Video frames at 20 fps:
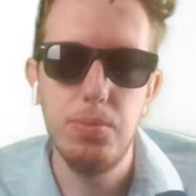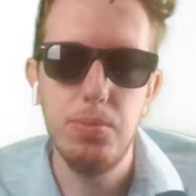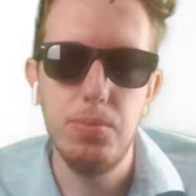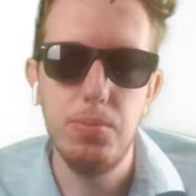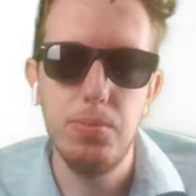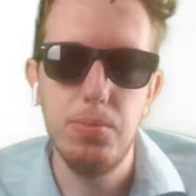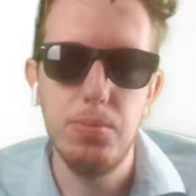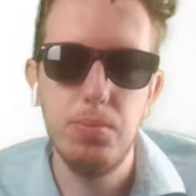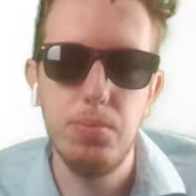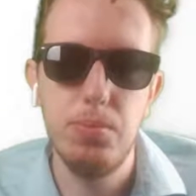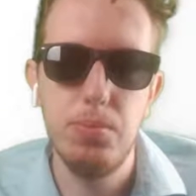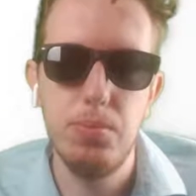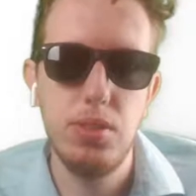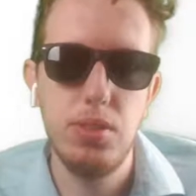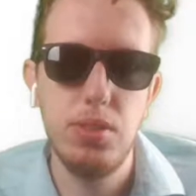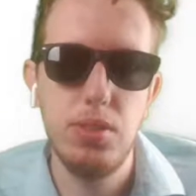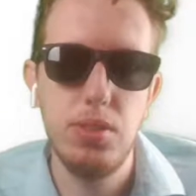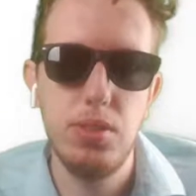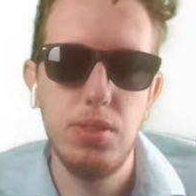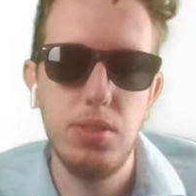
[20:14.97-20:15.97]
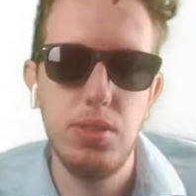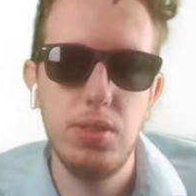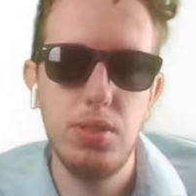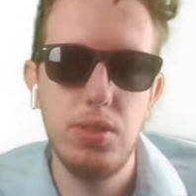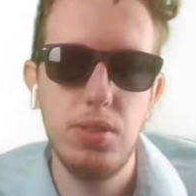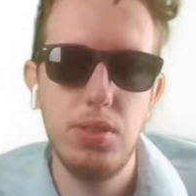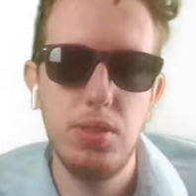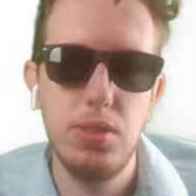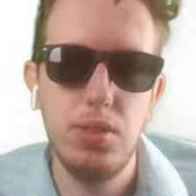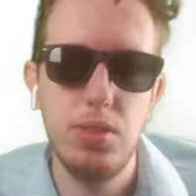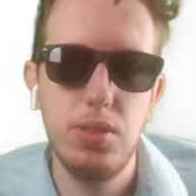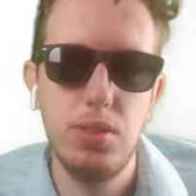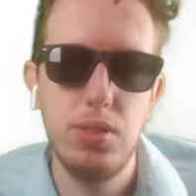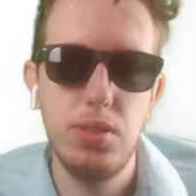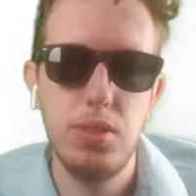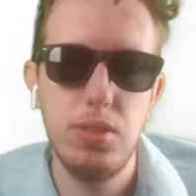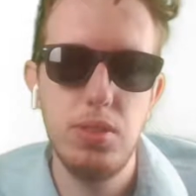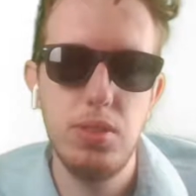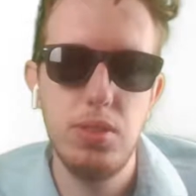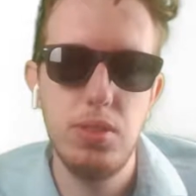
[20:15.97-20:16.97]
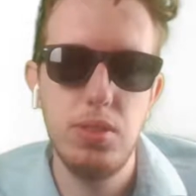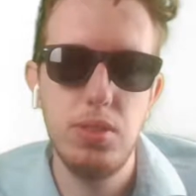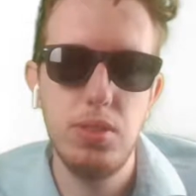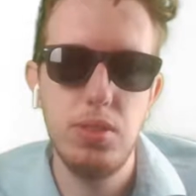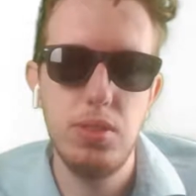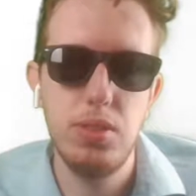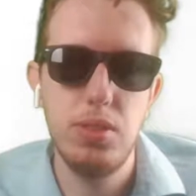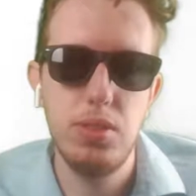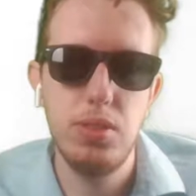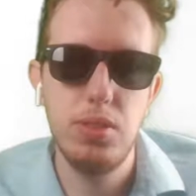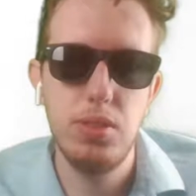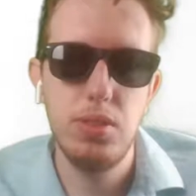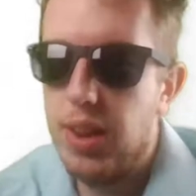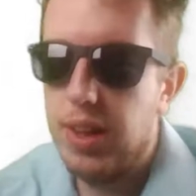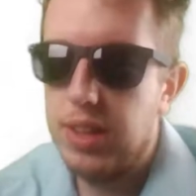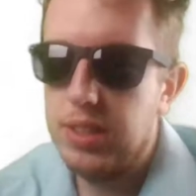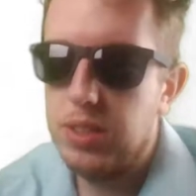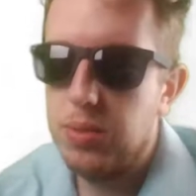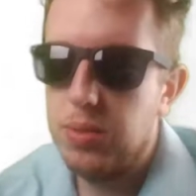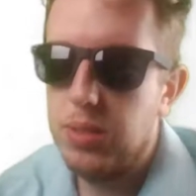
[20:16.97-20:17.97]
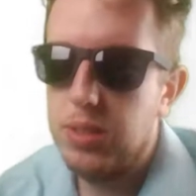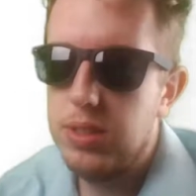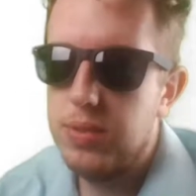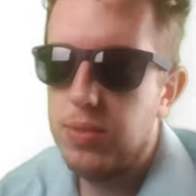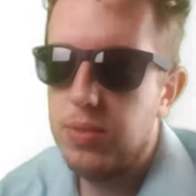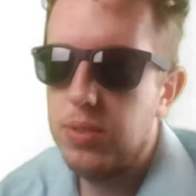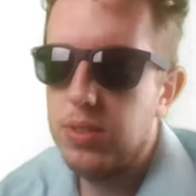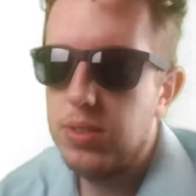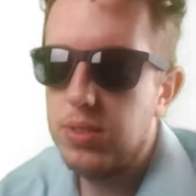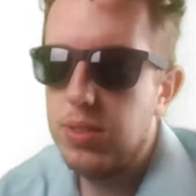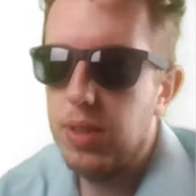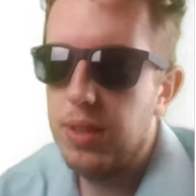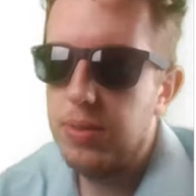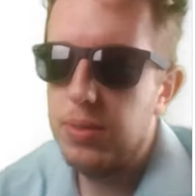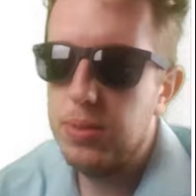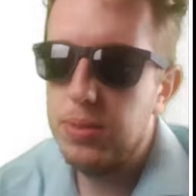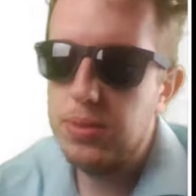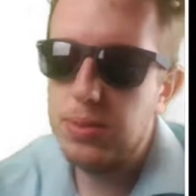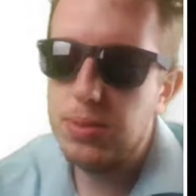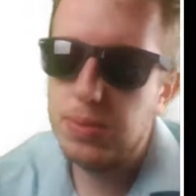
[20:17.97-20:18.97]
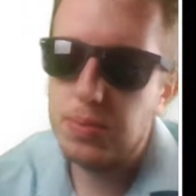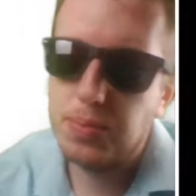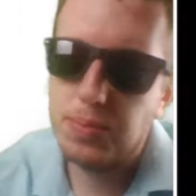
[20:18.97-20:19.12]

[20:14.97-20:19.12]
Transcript: the first snail star level. And so these first levels,